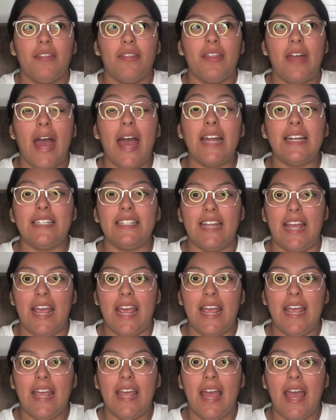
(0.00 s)
that
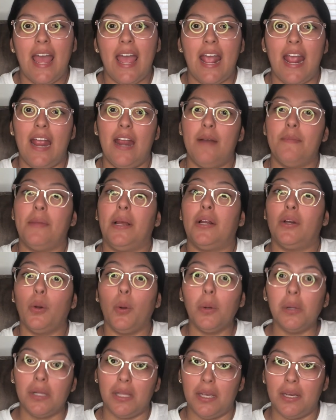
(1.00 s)
day in
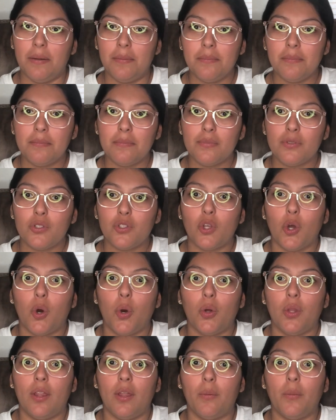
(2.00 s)
Magnolia.
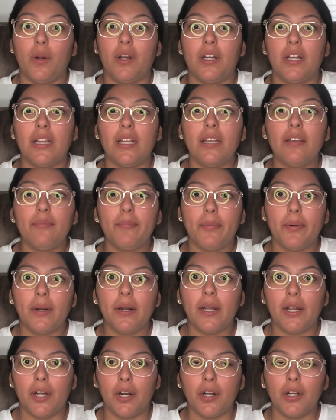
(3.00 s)
So they were gonna leave
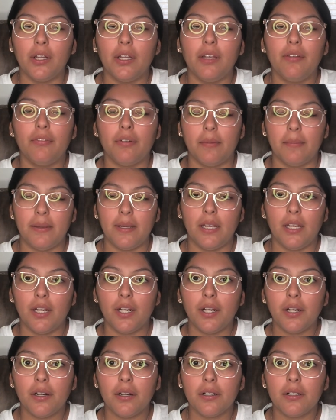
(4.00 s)
pretty early from
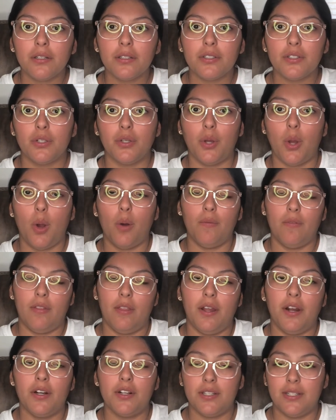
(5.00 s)
here to go over
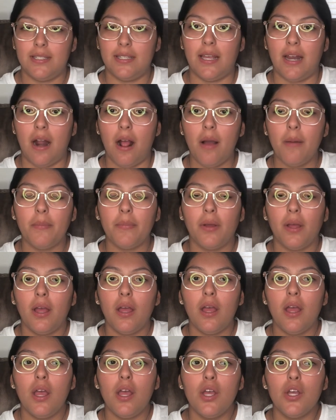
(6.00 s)
there to set up.
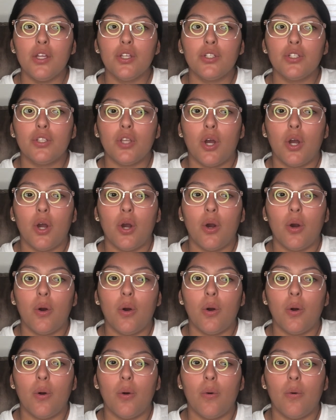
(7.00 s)

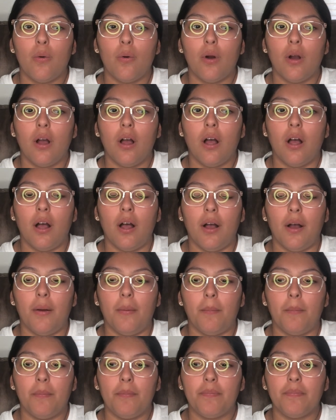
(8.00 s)
So
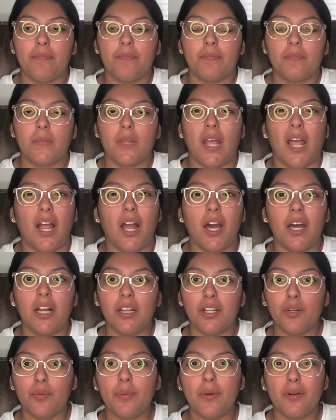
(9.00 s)
I got a
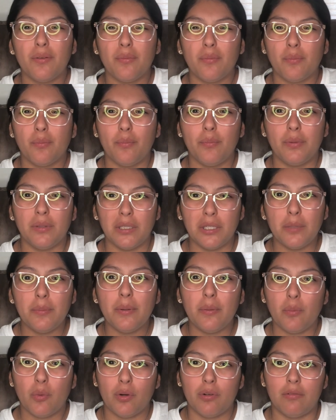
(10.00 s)
little
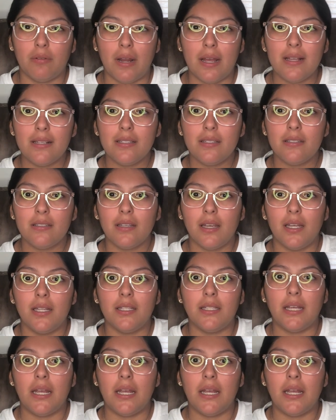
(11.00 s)
bit more rest, and